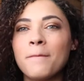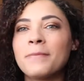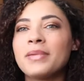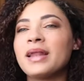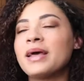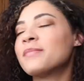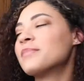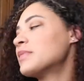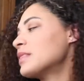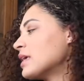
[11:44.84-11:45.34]

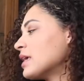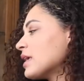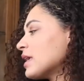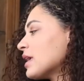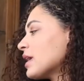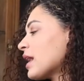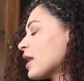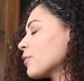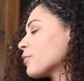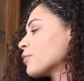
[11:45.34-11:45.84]
But I'm
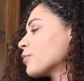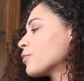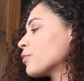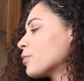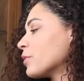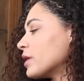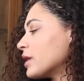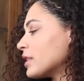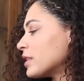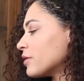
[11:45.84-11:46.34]
thinking I
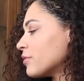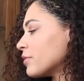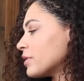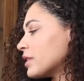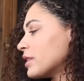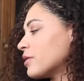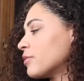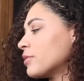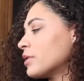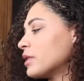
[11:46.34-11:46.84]

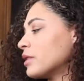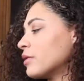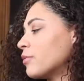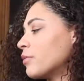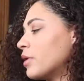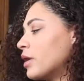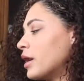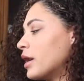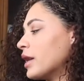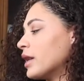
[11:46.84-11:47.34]
really
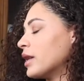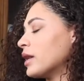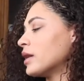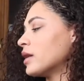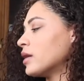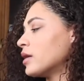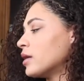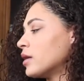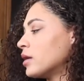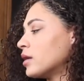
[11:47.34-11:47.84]
want
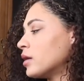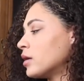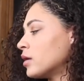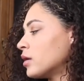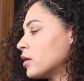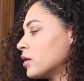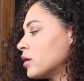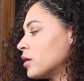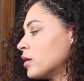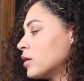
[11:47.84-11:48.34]

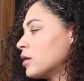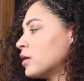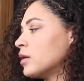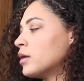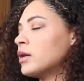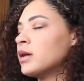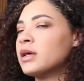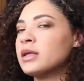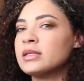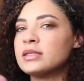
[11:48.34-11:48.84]

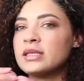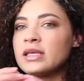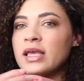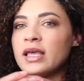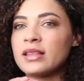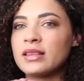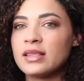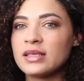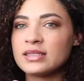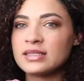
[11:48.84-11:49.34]
to
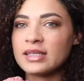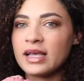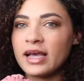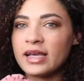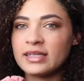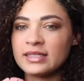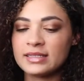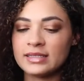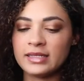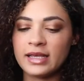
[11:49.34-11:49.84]
get the
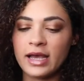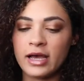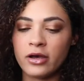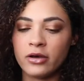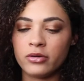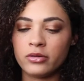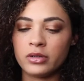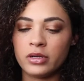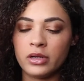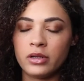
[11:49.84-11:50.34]
size
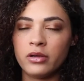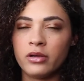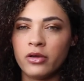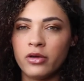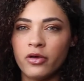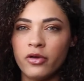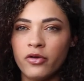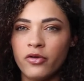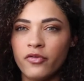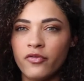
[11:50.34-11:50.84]
down
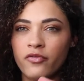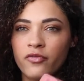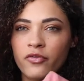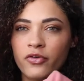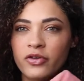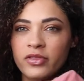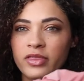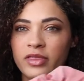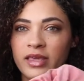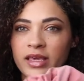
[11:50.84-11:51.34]

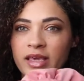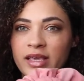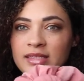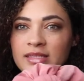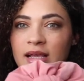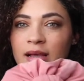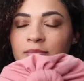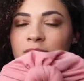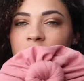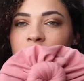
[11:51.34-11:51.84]
for
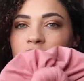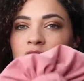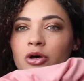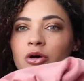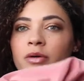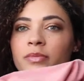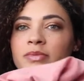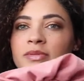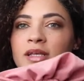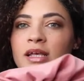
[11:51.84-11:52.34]
these. I'm
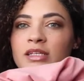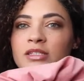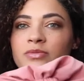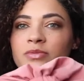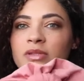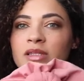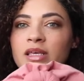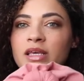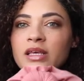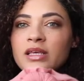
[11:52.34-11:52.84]
so obsessed
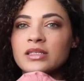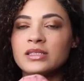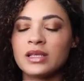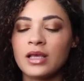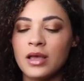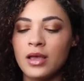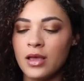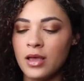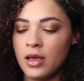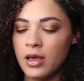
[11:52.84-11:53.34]
with these.
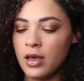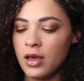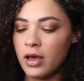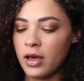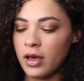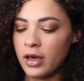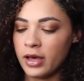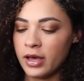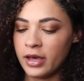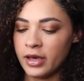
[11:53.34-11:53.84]

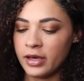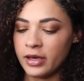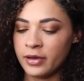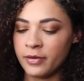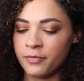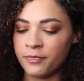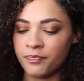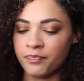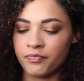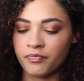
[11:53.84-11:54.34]

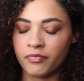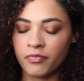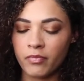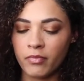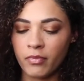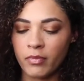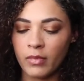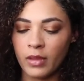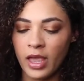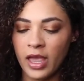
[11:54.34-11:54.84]
And
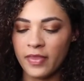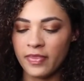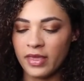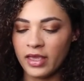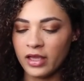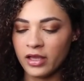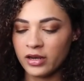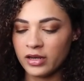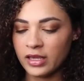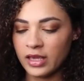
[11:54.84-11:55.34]

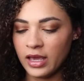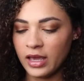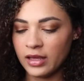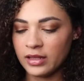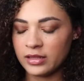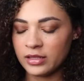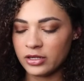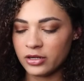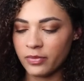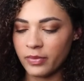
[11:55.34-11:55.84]
they could get
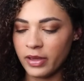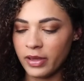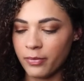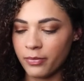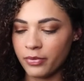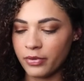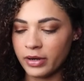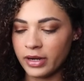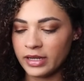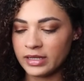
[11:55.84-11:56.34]
a little
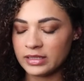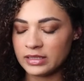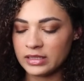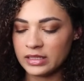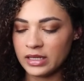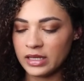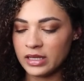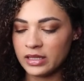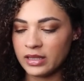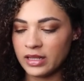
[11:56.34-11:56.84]
bit
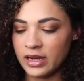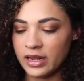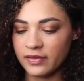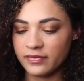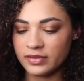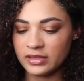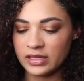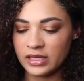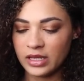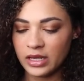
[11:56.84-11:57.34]
pricey that
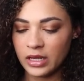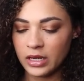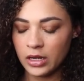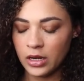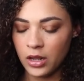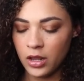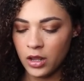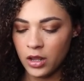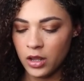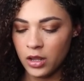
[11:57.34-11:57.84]
I've
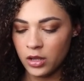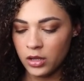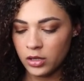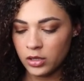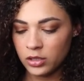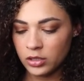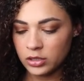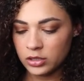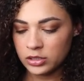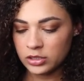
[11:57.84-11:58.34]
seen.
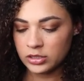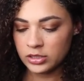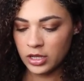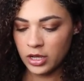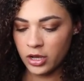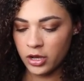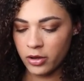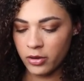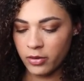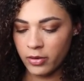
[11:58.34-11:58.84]
So
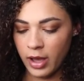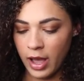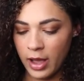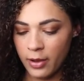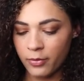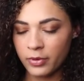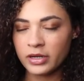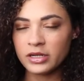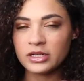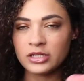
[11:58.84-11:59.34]
I
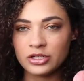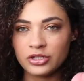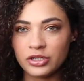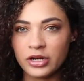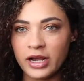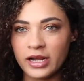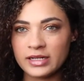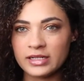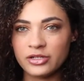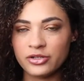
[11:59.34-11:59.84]
want to
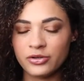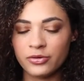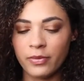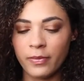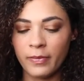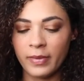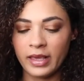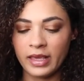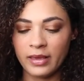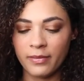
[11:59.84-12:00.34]
try to
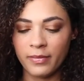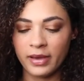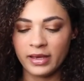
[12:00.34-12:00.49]
make it